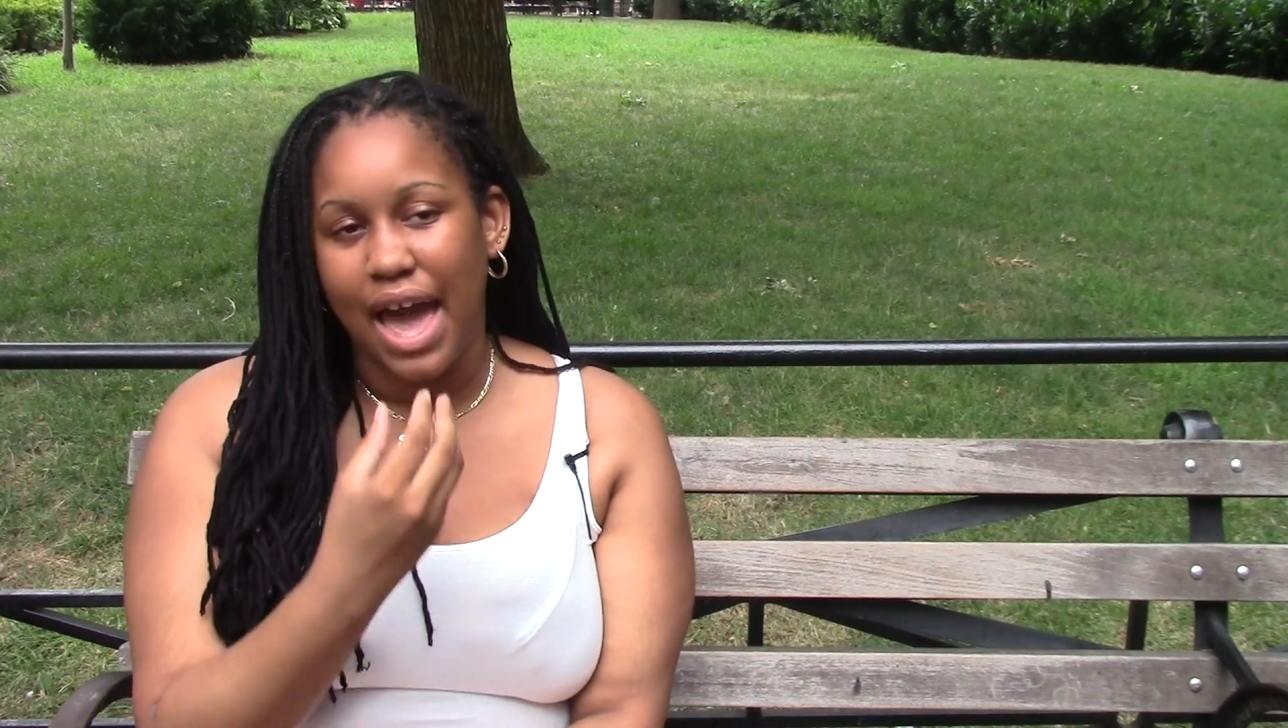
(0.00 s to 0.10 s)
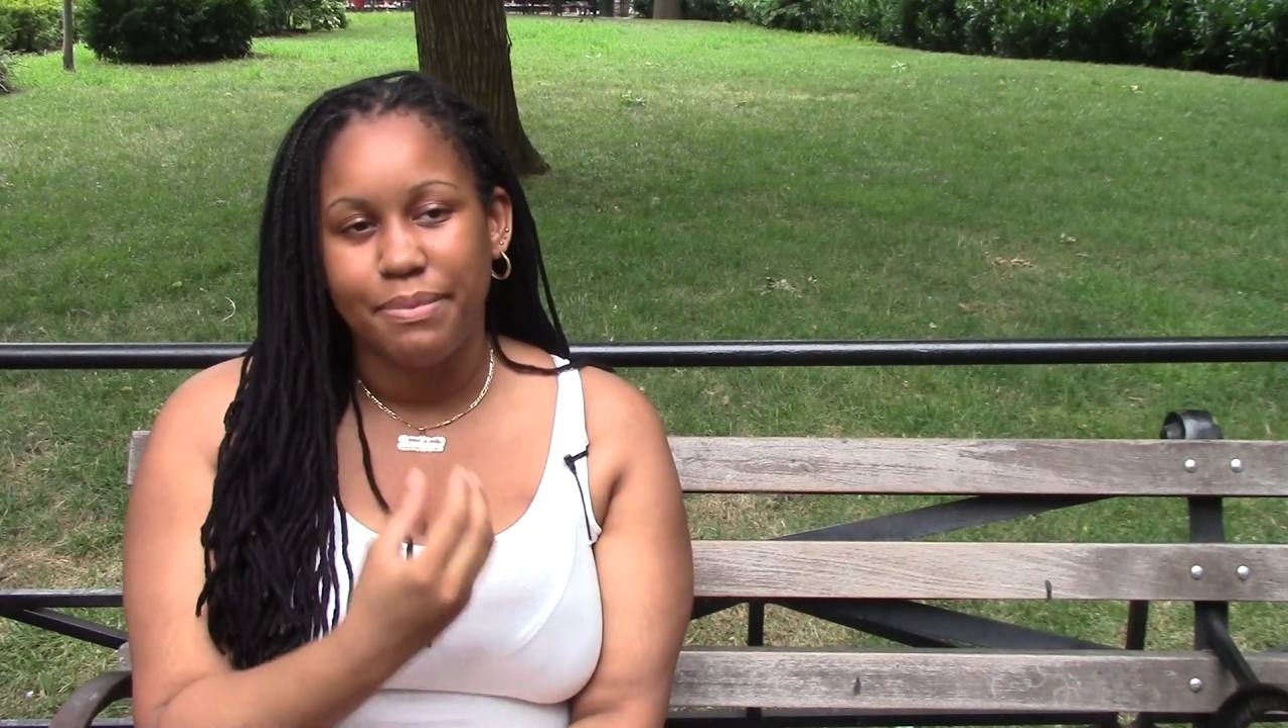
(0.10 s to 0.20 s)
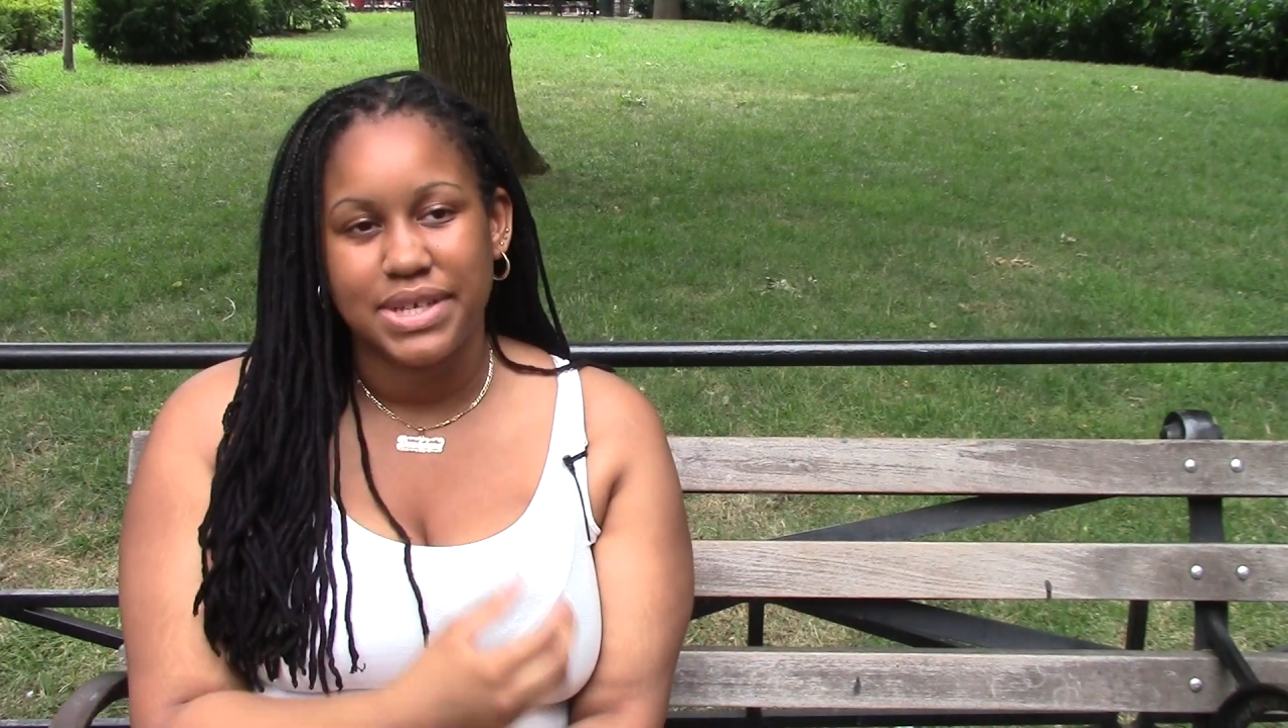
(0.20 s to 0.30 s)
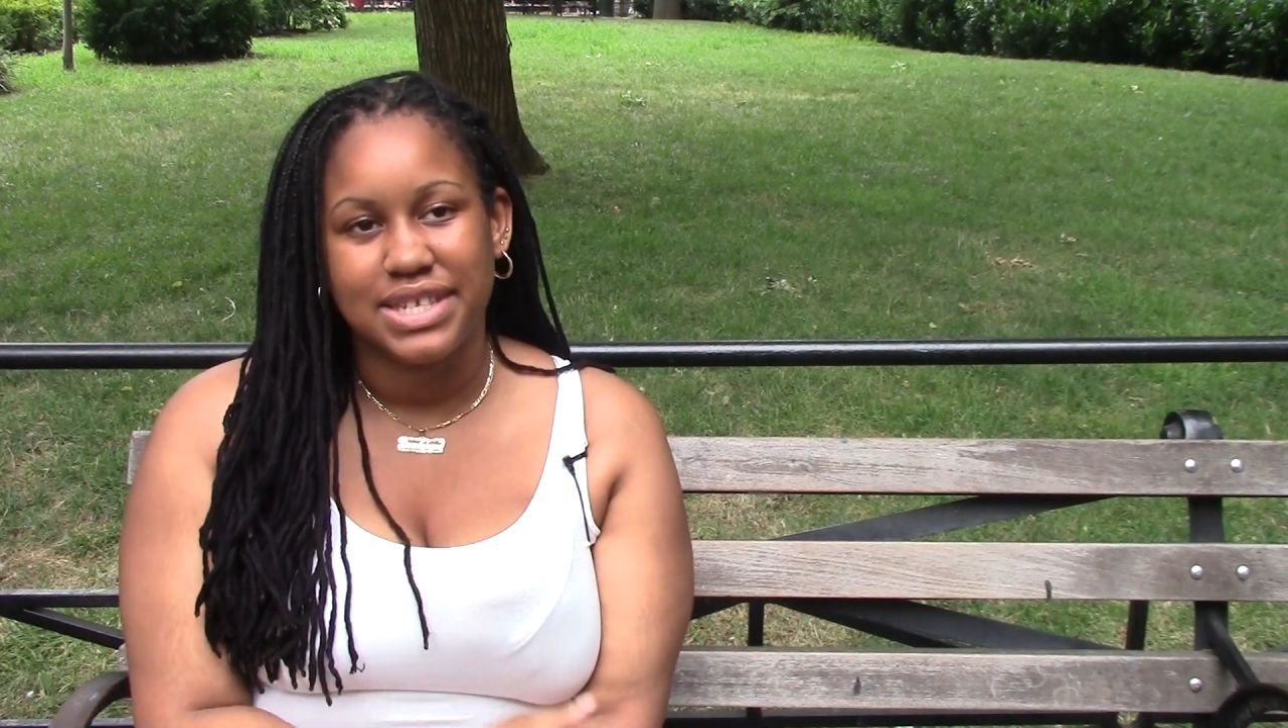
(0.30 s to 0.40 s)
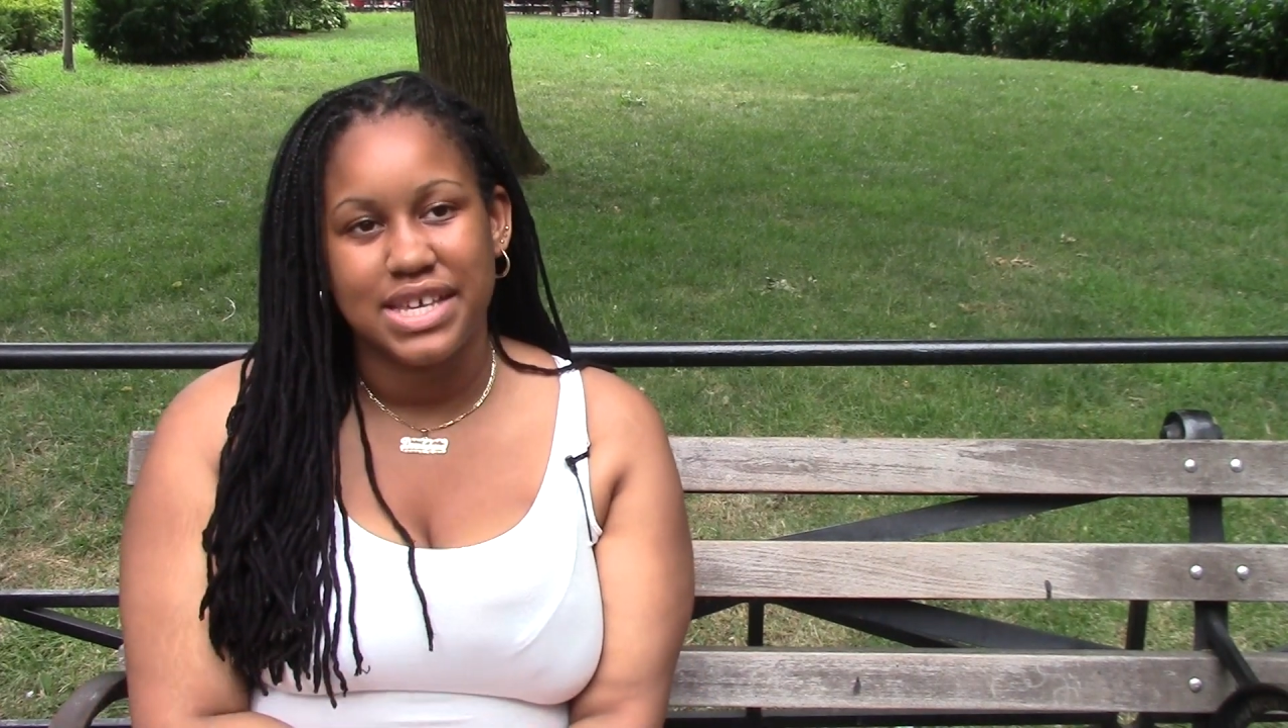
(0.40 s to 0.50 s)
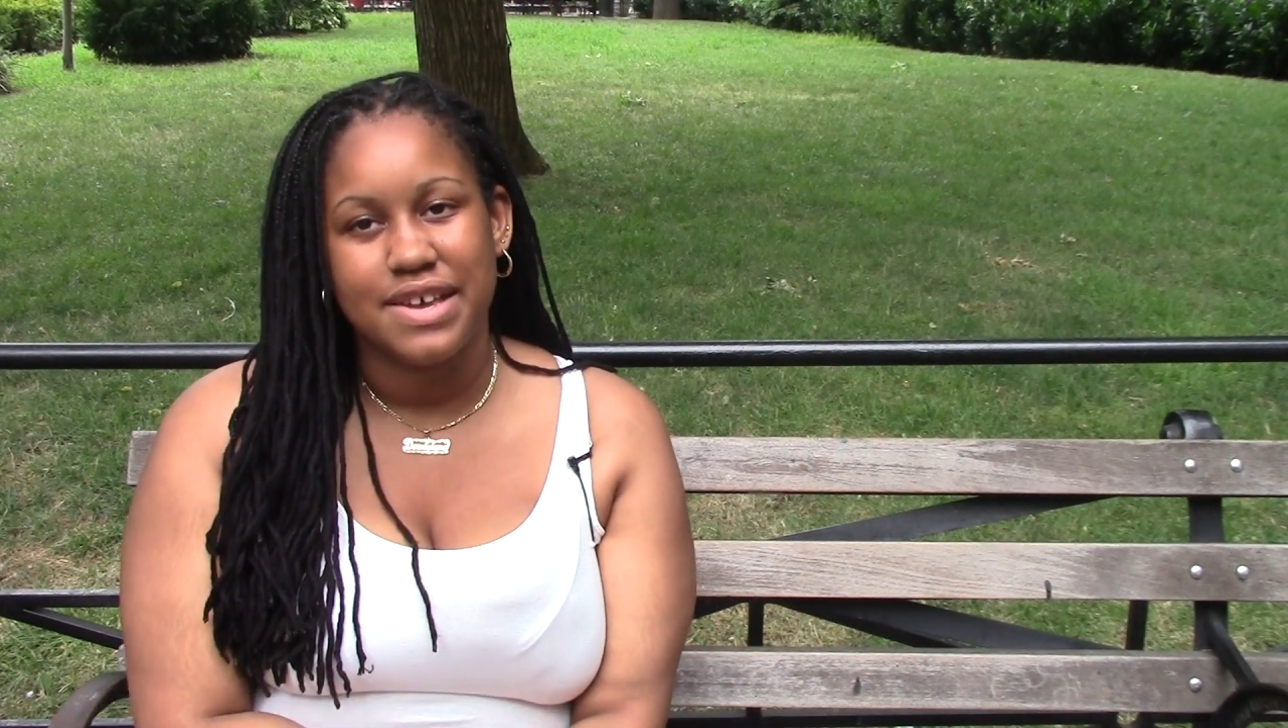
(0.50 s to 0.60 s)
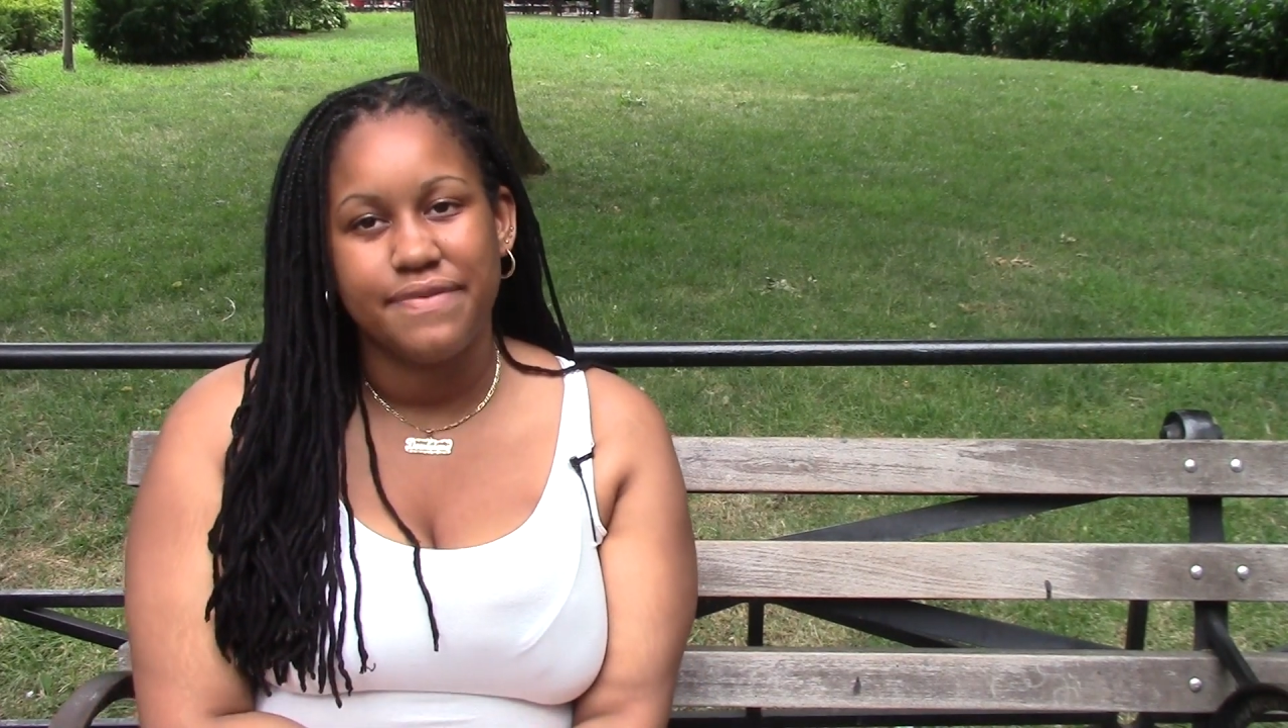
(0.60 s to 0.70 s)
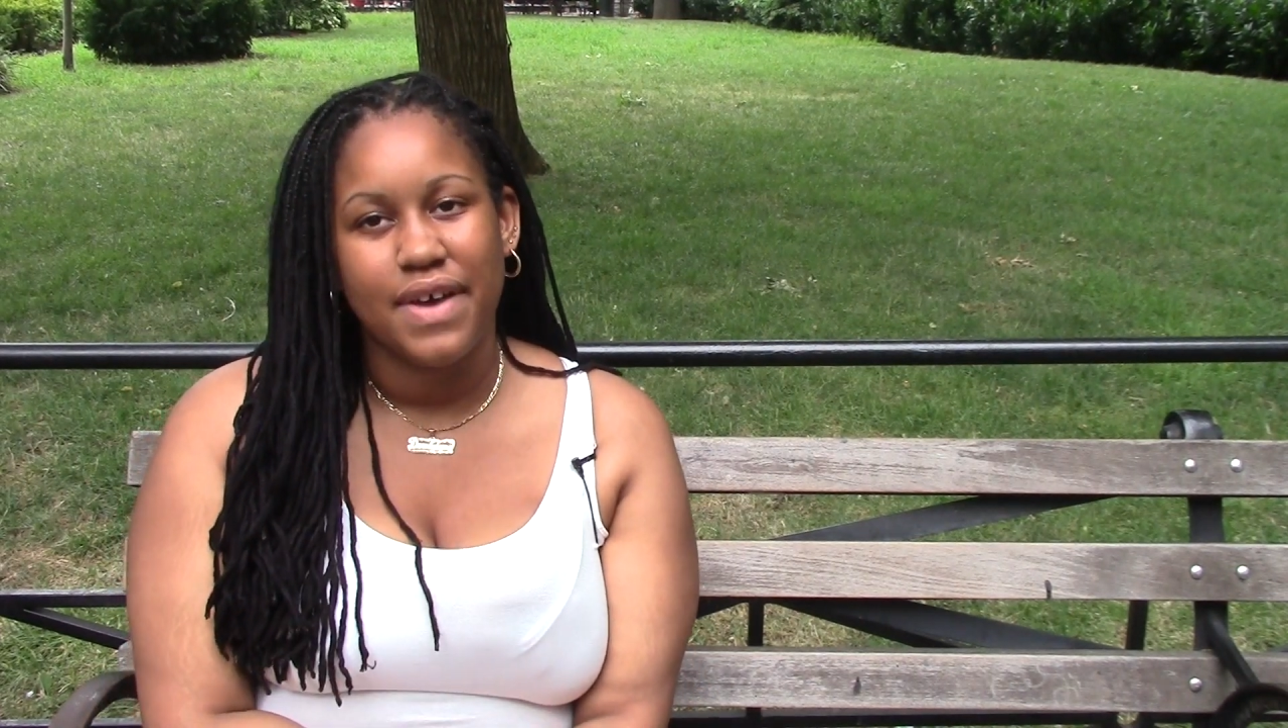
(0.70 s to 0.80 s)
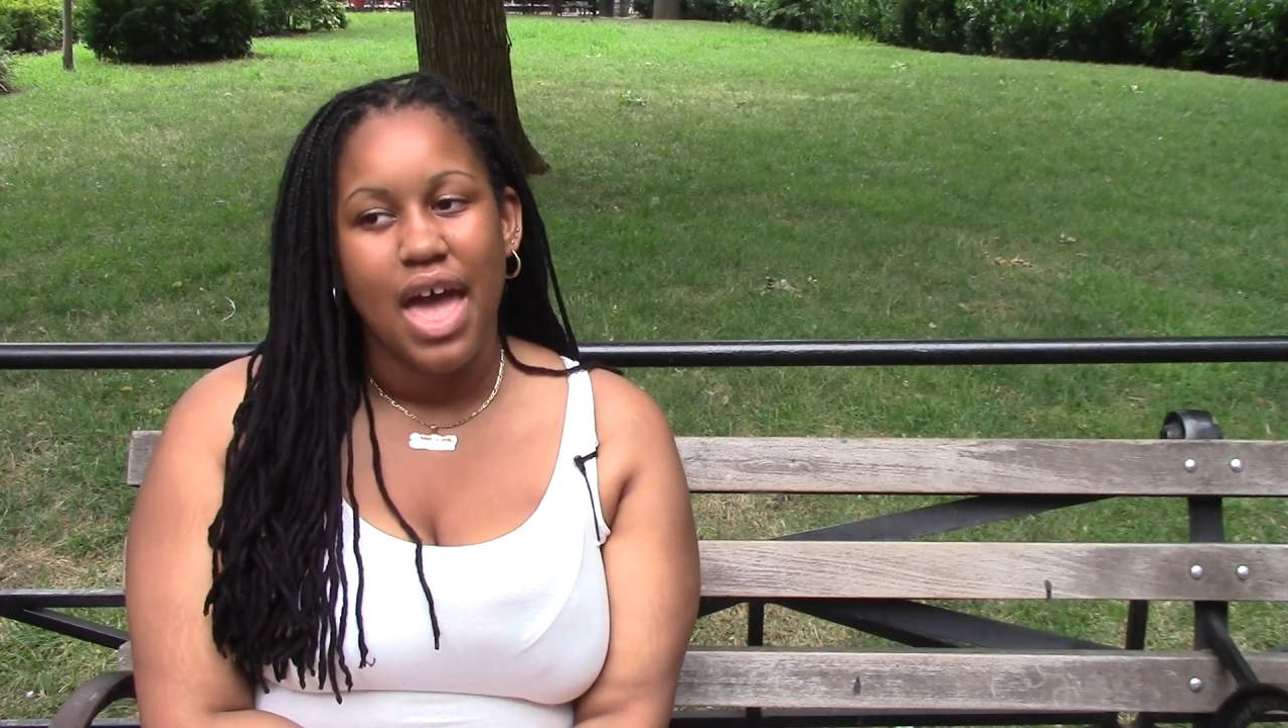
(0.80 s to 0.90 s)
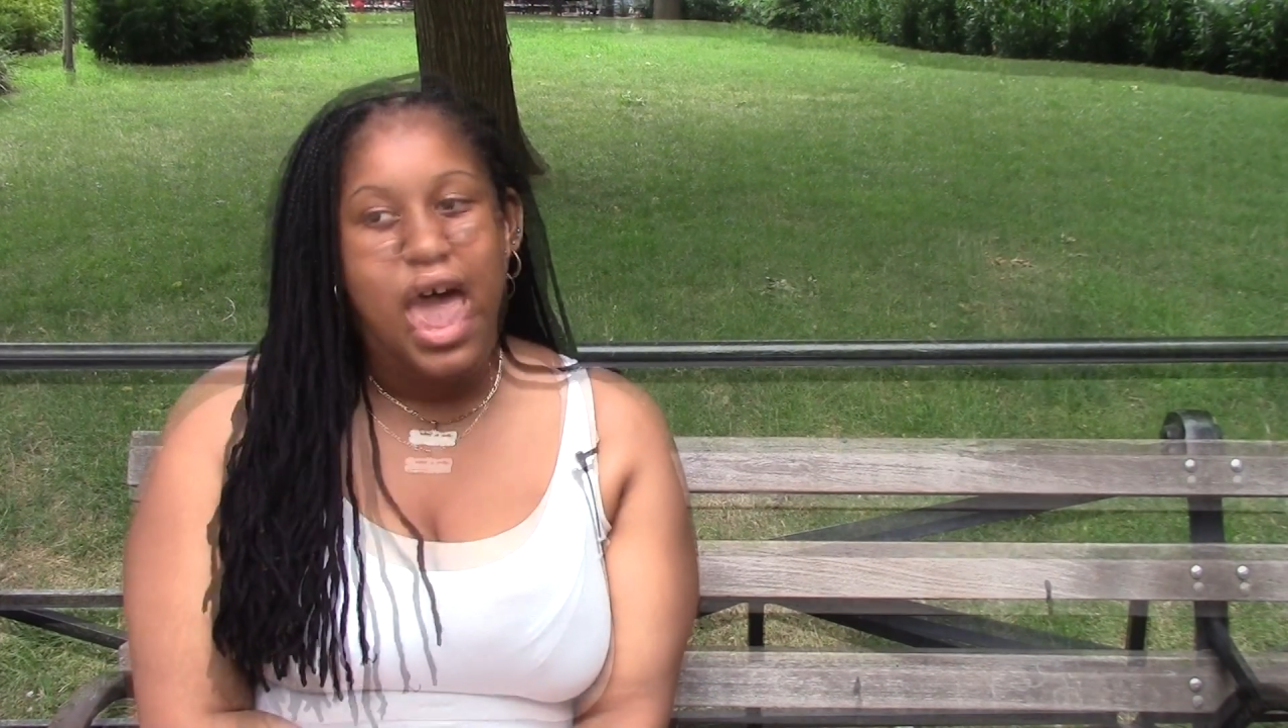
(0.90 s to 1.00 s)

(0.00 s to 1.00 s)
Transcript: gappy teeth.